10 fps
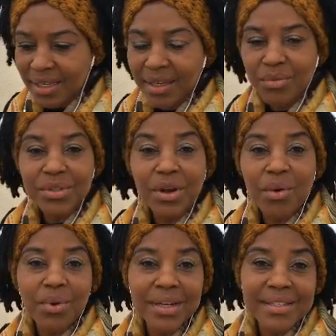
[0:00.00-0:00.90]
we
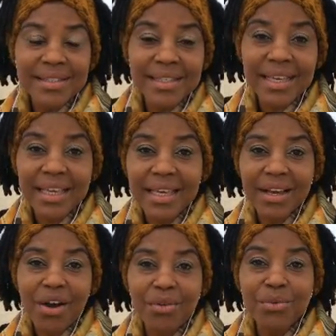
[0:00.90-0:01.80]
don't want to see
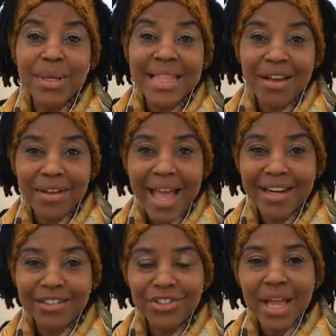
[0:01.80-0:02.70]
or we never
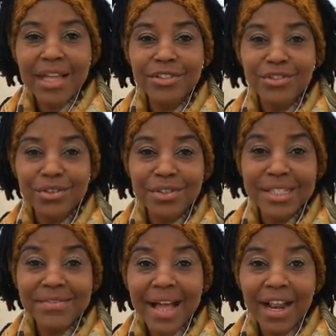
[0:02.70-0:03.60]
had a chance to
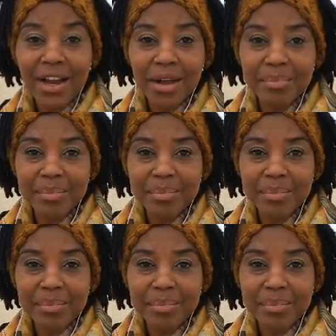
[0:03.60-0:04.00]
develop.